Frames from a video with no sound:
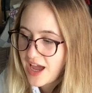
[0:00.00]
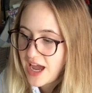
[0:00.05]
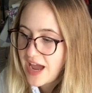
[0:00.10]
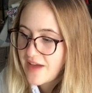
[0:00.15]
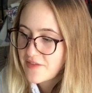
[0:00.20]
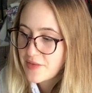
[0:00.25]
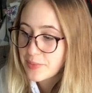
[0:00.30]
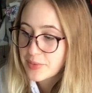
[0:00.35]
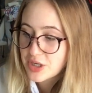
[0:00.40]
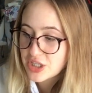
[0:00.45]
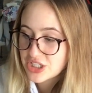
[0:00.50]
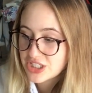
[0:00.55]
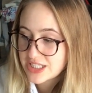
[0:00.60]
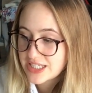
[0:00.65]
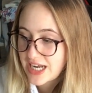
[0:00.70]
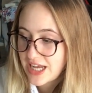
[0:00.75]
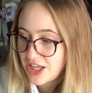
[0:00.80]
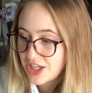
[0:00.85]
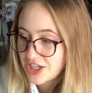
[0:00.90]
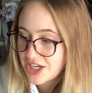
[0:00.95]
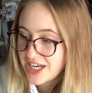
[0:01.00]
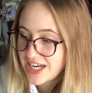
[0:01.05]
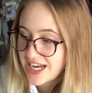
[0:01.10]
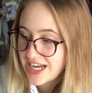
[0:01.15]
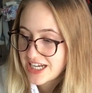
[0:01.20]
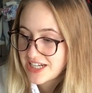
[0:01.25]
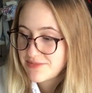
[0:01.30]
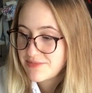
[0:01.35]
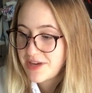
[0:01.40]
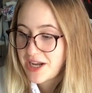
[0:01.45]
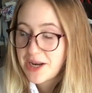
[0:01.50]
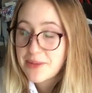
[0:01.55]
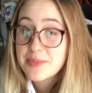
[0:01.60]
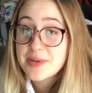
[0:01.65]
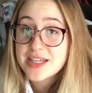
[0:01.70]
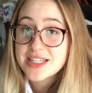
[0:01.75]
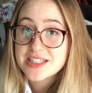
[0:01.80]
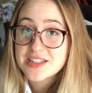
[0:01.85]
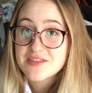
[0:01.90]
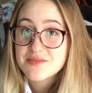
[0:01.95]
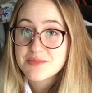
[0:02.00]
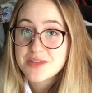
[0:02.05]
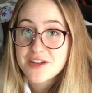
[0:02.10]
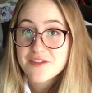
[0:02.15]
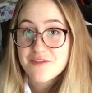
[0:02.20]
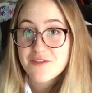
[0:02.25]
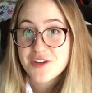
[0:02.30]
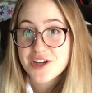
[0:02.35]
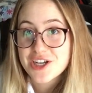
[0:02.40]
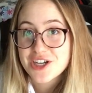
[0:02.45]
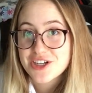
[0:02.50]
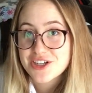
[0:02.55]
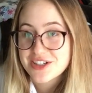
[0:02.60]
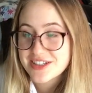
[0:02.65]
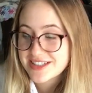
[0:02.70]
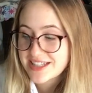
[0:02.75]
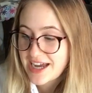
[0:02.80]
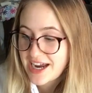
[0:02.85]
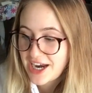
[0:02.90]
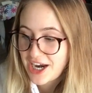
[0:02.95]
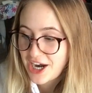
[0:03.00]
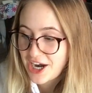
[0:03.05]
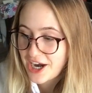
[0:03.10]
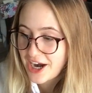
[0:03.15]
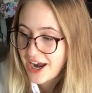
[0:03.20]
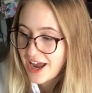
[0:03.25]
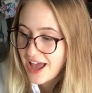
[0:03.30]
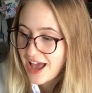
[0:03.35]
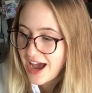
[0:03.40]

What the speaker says: I have a personality and I'm not a piece of meat for your desire.